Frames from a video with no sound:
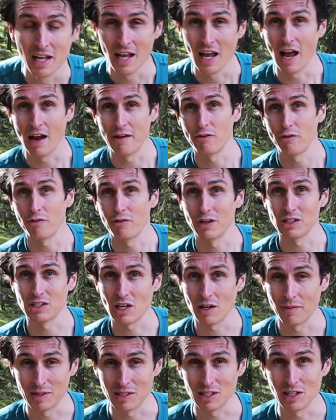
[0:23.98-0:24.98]
everything's
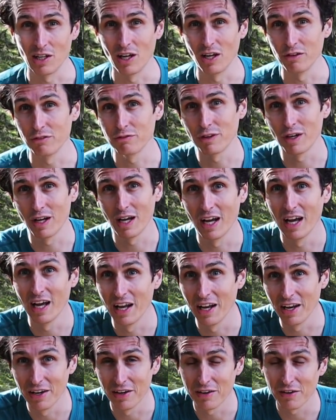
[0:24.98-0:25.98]
coming to life,
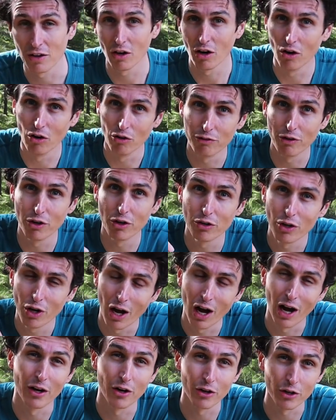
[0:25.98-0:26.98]
and although
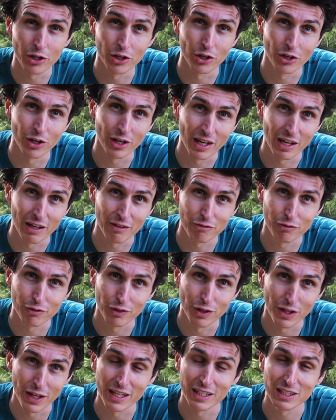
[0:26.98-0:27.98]
I know you're not here for
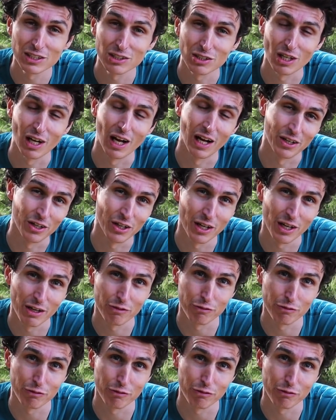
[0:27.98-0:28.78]
this, and you're here